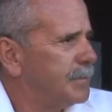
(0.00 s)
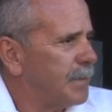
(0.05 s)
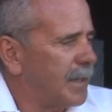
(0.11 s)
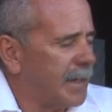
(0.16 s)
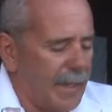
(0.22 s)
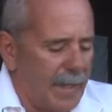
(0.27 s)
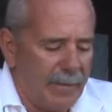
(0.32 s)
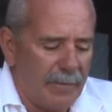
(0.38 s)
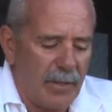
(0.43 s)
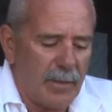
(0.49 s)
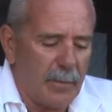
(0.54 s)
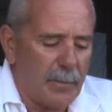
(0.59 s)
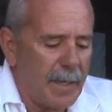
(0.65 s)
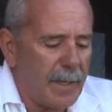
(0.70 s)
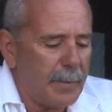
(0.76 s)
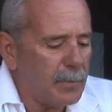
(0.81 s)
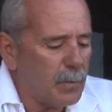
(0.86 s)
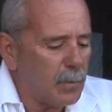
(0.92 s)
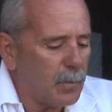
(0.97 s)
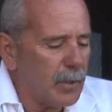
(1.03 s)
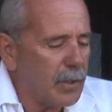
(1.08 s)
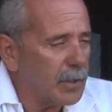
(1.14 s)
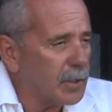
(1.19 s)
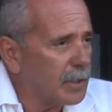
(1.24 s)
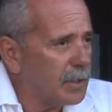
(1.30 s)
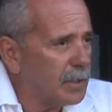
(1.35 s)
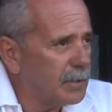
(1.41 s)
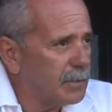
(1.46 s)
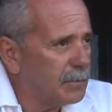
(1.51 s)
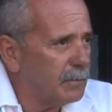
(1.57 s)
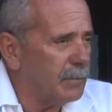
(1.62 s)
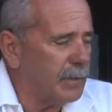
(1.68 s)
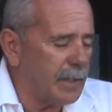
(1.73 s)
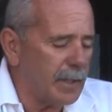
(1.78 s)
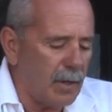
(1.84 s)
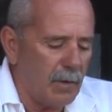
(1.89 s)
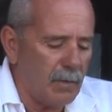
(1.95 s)
And I have all the paperwork.
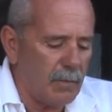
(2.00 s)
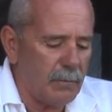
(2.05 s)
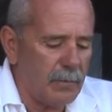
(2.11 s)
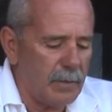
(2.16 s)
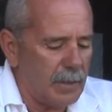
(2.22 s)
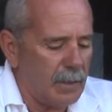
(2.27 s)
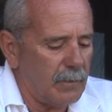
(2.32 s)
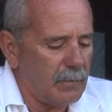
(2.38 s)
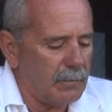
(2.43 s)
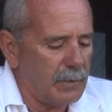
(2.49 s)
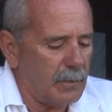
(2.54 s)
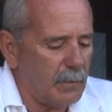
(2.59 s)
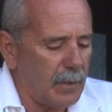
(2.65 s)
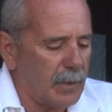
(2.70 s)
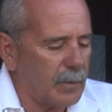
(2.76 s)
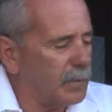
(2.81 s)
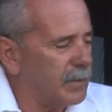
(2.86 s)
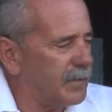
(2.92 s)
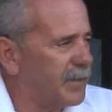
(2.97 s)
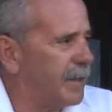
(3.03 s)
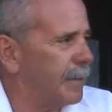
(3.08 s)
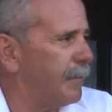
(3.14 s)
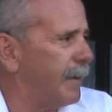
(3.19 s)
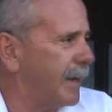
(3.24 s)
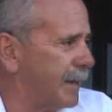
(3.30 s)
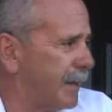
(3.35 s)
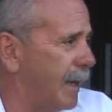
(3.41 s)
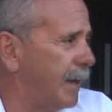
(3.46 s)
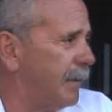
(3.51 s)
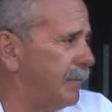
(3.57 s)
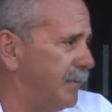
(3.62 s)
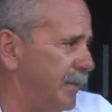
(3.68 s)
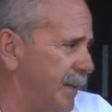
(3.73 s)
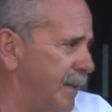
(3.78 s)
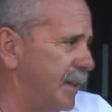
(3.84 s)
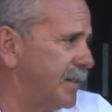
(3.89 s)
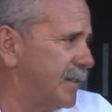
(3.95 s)
We go, we work with Semarnat,
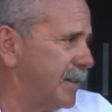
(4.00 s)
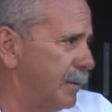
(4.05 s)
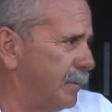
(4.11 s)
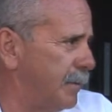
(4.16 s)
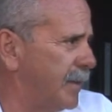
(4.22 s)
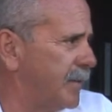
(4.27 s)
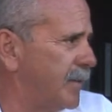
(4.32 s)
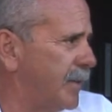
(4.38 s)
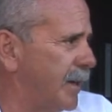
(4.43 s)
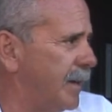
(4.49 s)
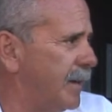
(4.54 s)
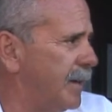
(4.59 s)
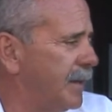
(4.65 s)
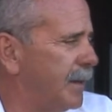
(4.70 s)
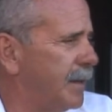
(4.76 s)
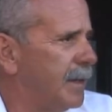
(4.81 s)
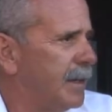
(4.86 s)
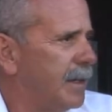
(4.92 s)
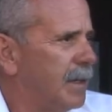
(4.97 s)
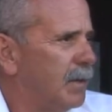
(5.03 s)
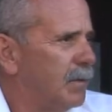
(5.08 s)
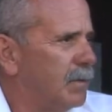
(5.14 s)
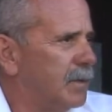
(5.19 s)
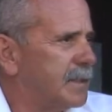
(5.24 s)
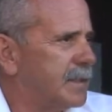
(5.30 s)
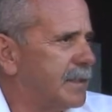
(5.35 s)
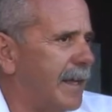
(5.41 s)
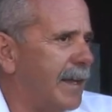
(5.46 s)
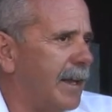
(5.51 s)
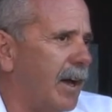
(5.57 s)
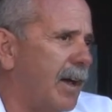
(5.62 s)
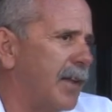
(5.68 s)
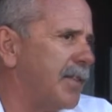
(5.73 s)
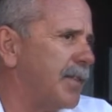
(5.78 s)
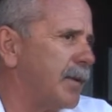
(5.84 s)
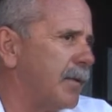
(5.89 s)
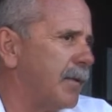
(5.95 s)
Vida Silvestre, which they
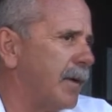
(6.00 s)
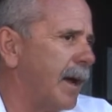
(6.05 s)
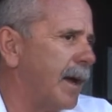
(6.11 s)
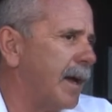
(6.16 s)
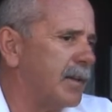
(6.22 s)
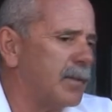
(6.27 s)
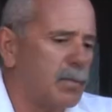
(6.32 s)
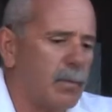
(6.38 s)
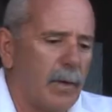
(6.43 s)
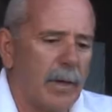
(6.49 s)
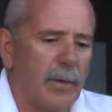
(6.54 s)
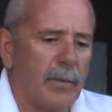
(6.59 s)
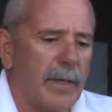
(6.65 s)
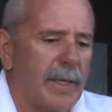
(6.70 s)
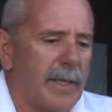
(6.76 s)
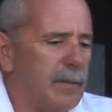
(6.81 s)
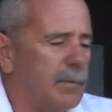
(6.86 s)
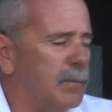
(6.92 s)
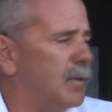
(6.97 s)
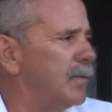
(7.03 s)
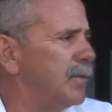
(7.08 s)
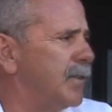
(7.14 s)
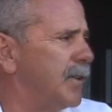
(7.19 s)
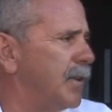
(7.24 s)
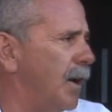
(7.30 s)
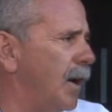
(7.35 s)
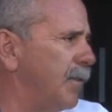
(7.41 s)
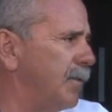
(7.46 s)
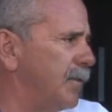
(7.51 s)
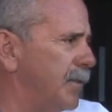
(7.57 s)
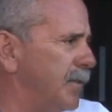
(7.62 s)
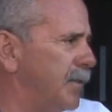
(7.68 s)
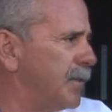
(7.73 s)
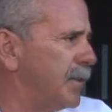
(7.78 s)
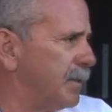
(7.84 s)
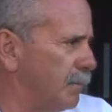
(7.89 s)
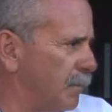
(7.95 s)
authorize where we can move the
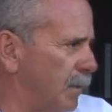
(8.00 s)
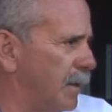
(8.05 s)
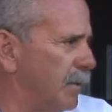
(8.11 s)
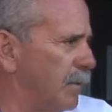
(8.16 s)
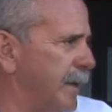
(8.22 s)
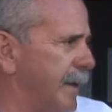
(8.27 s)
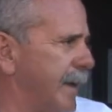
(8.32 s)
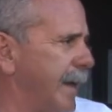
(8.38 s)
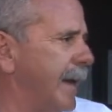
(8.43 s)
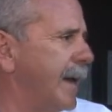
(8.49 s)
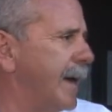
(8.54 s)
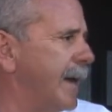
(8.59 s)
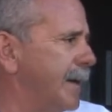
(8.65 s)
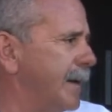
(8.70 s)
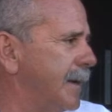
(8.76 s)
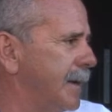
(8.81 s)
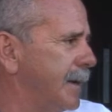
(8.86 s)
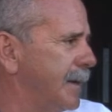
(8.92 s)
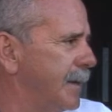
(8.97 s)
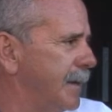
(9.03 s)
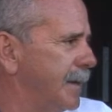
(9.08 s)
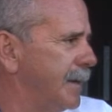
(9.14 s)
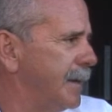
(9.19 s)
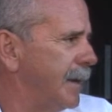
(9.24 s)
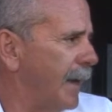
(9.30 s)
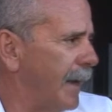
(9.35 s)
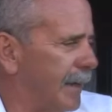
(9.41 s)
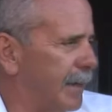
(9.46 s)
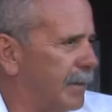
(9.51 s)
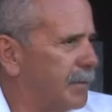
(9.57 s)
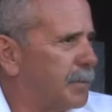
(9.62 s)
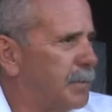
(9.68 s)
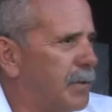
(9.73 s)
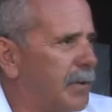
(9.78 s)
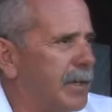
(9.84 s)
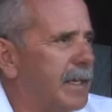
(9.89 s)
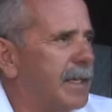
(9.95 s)
dolphins and where we can't. And it's
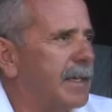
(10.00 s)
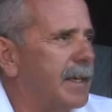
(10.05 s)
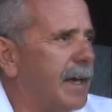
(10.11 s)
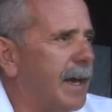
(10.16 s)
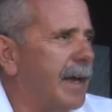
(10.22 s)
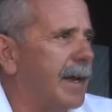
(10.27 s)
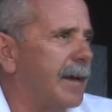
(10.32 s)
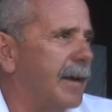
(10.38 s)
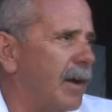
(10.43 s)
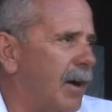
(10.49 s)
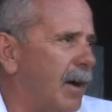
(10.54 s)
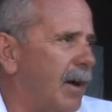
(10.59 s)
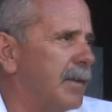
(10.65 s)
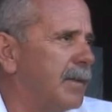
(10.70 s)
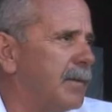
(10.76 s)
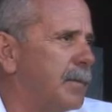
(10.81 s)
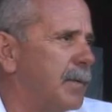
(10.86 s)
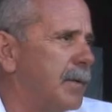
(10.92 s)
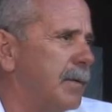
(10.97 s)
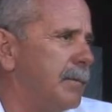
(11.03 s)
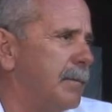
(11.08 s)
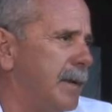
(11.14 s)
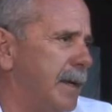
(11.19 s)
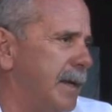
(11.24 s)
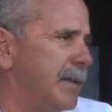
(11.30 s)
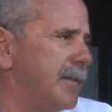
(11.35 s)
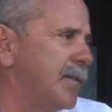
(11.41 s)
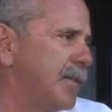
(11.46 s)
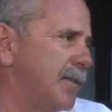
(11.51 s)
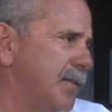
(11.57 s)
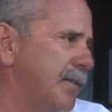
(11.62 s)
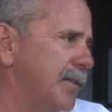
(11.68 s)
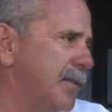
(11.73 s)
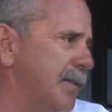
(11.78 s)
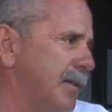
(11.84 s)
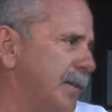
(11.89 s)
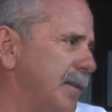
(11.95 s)
pretty tight on the
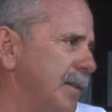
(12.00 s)
permits.